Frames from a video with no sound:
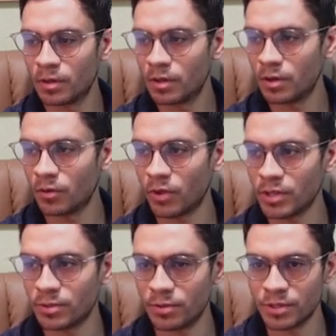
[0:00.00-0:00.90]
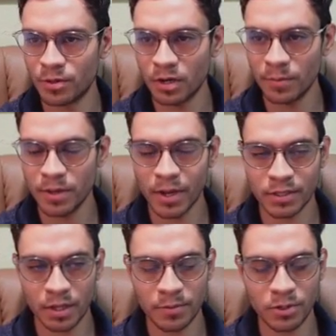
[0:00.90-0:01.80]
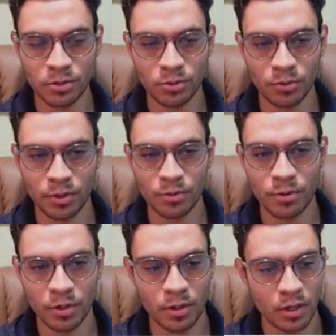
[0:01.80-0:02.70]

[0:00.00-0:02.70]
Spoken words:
Okay, so there's gonna be exceptions to the rule,